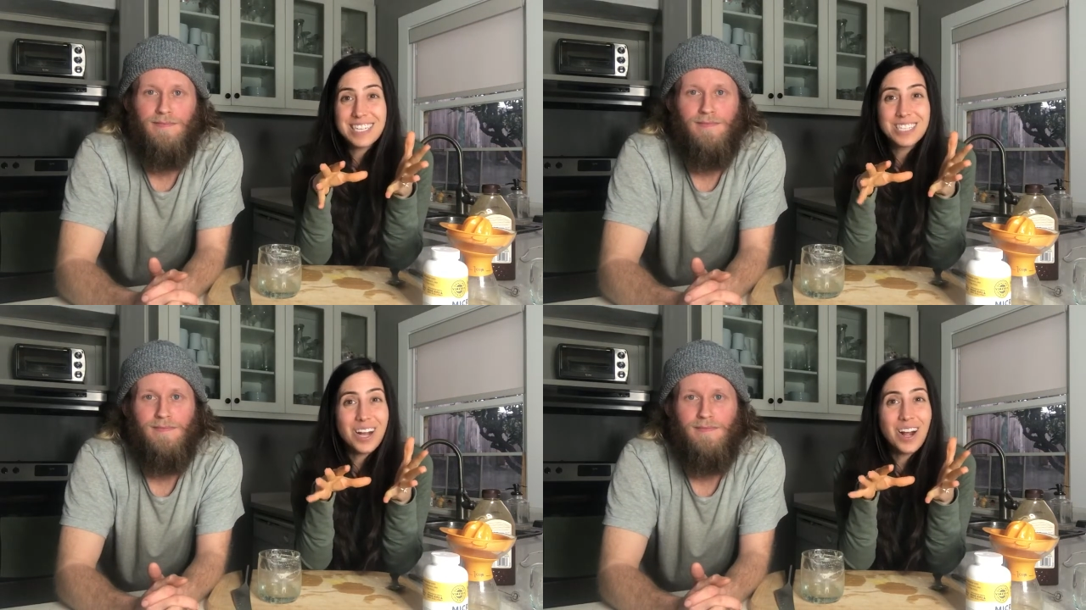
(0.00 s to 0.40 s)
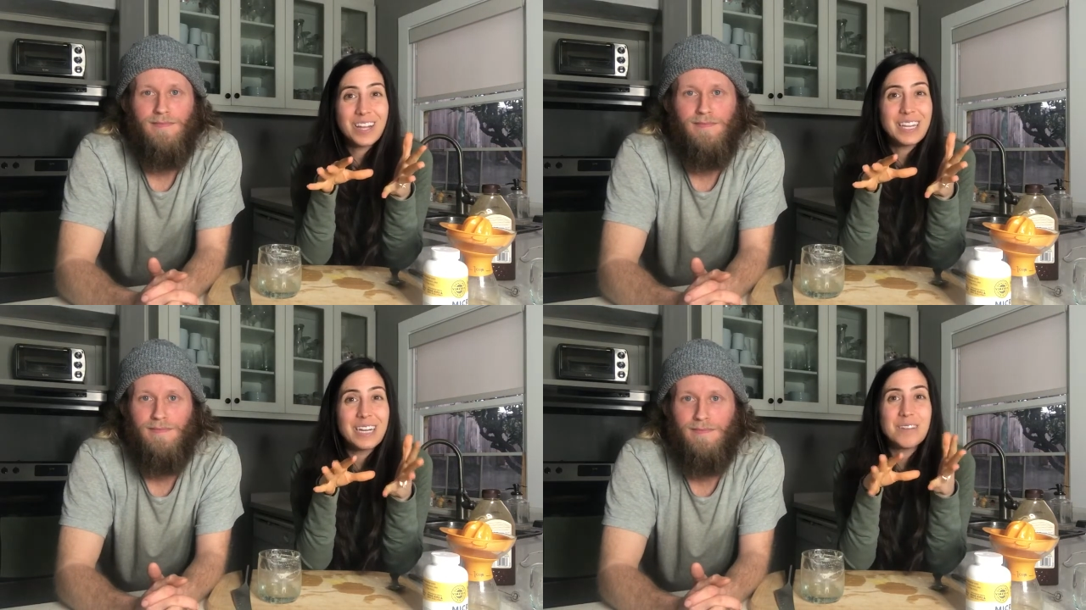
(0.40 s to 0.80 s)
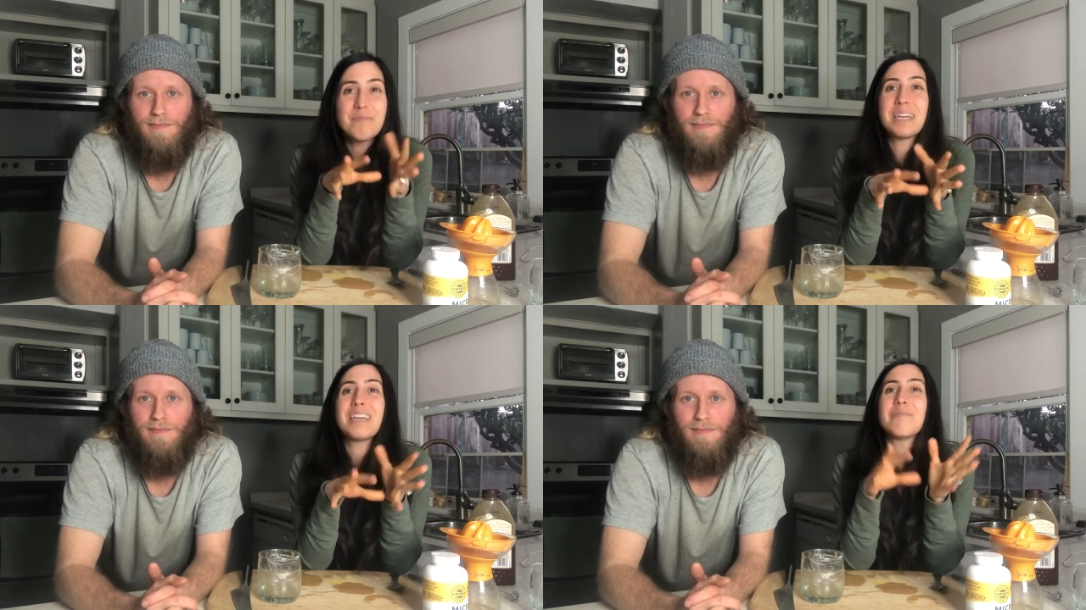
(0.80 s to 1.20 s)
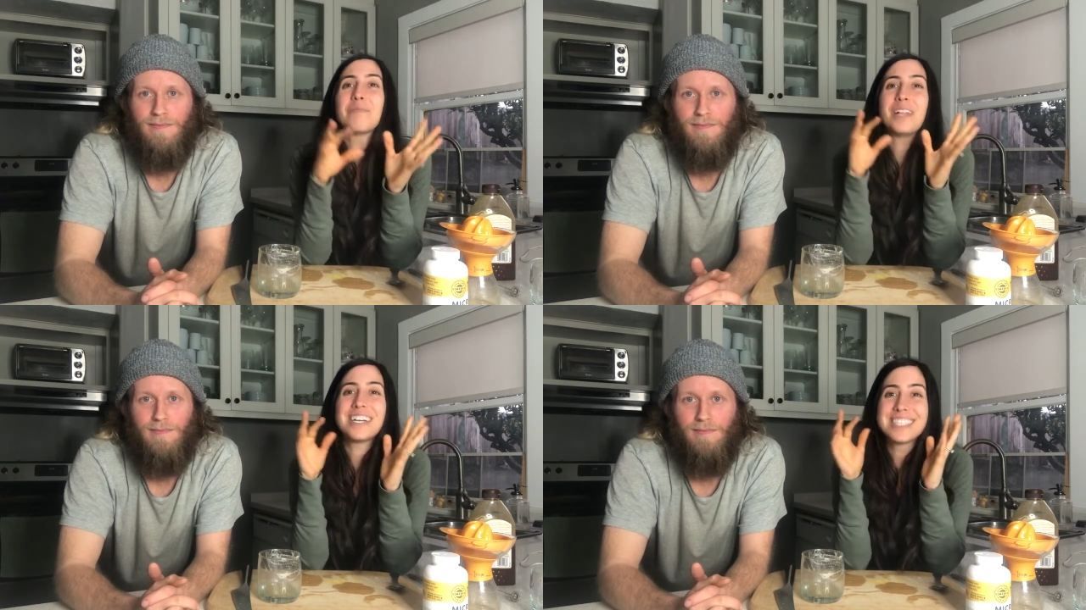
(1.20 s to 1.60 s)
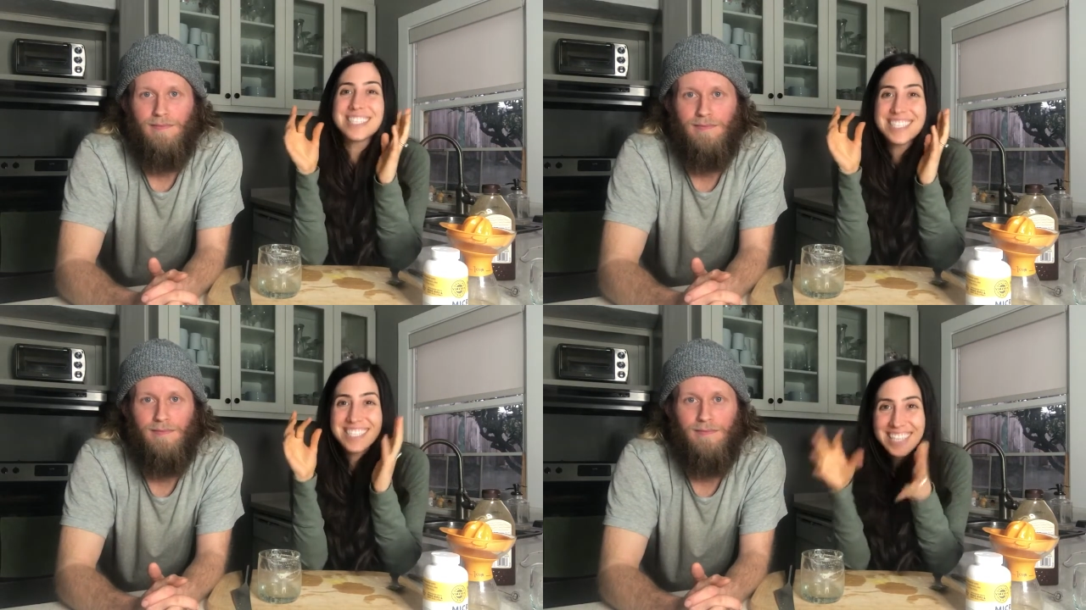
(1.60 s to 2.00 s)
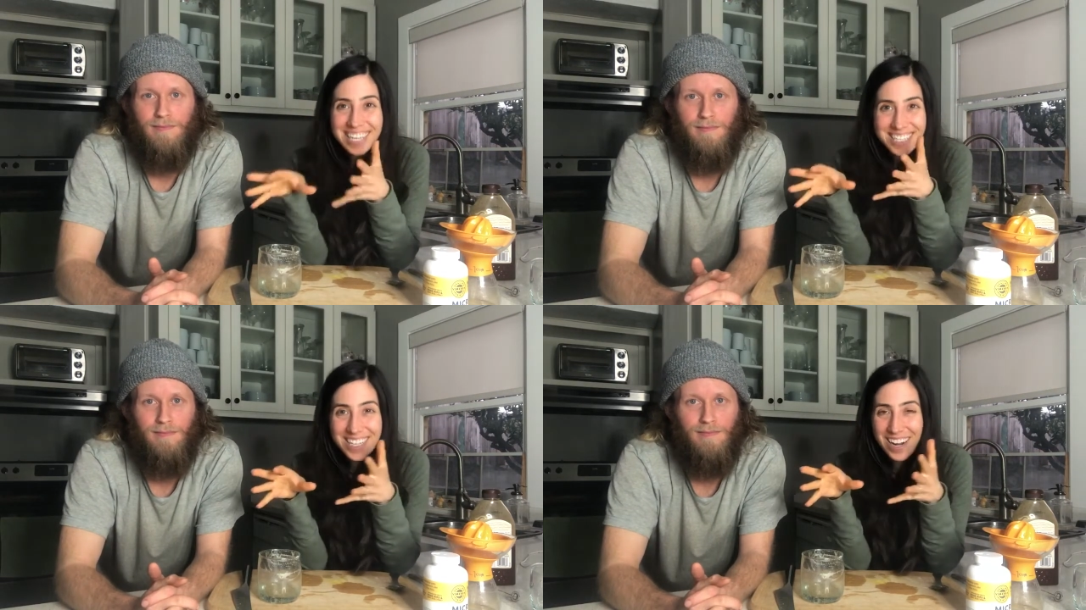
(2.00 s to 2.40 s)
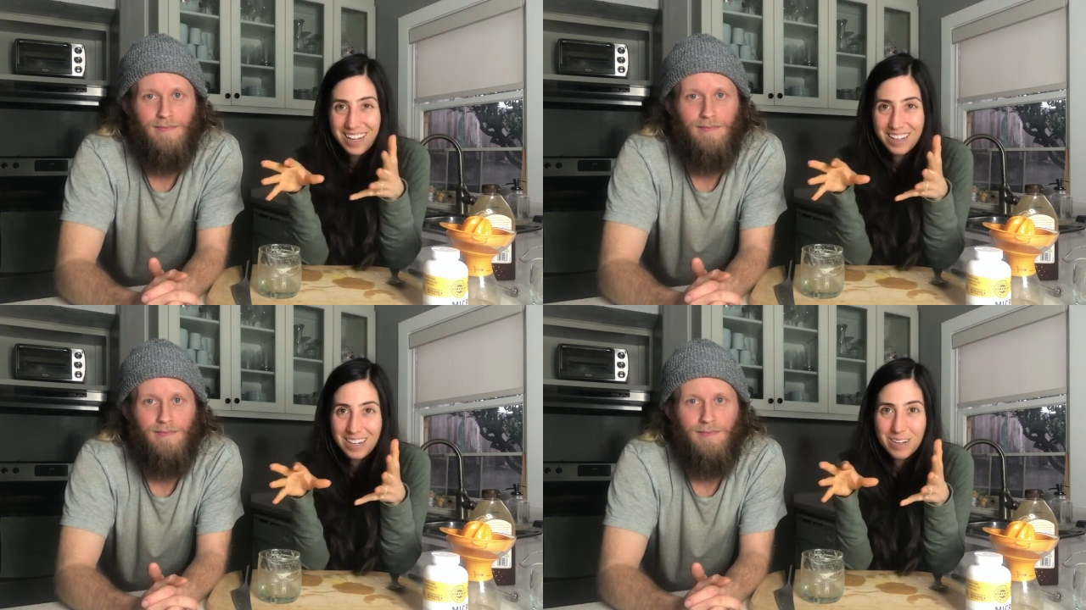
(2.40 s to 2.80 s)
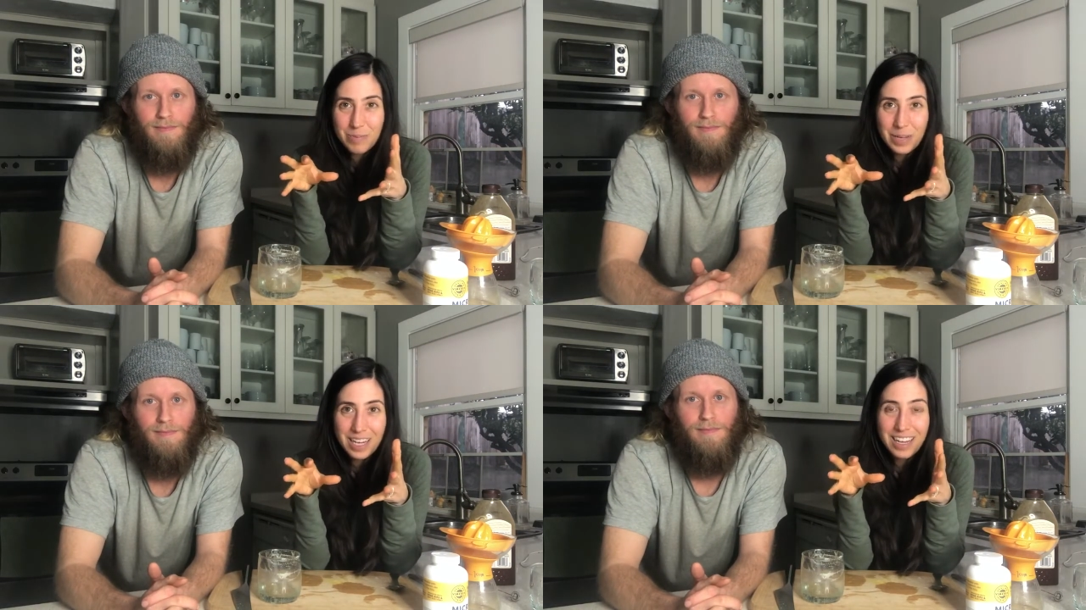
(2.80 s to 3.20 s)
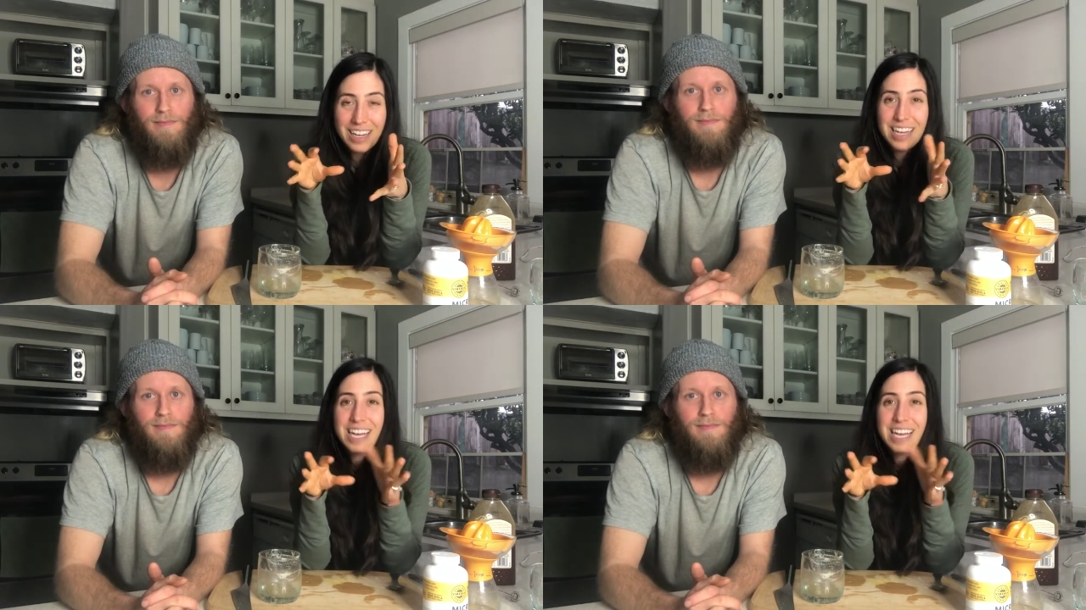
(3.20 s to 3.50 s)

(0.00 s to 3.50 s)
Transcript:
Speaker 1: shock therapy plus the zinc shock therapy